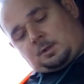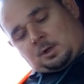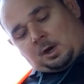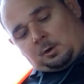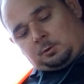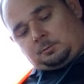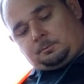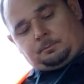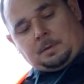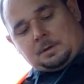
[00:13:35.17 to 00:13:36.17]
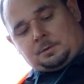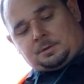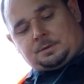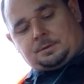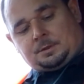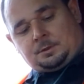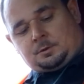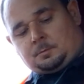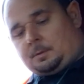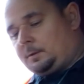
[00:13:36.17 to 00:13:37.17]
you hold both the
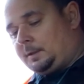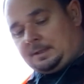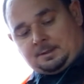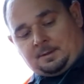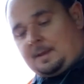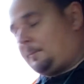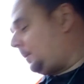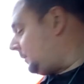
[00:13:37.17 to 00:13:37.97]
neutral button in it and that